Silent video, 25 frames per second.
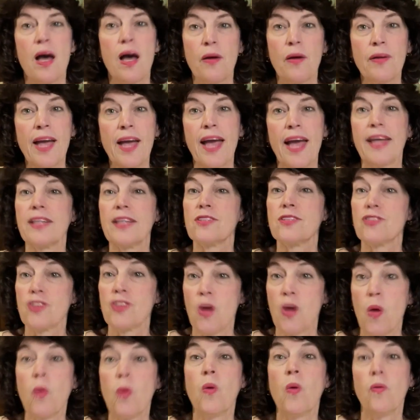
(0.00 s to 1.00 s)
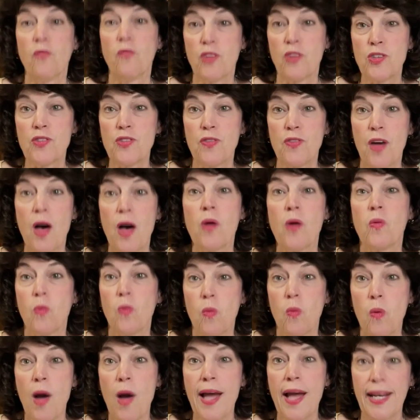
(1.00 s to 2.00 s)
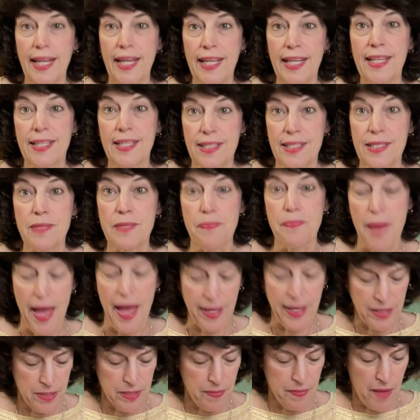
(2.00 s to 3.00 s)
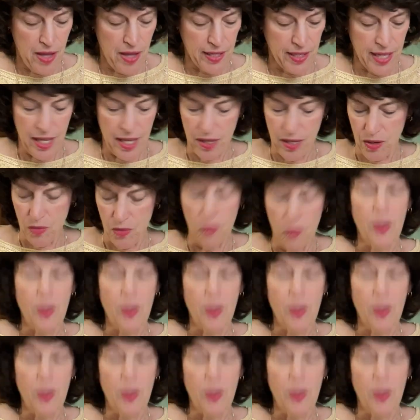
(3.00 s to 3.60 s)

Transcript: Okay, so first of all, what is backsmocking?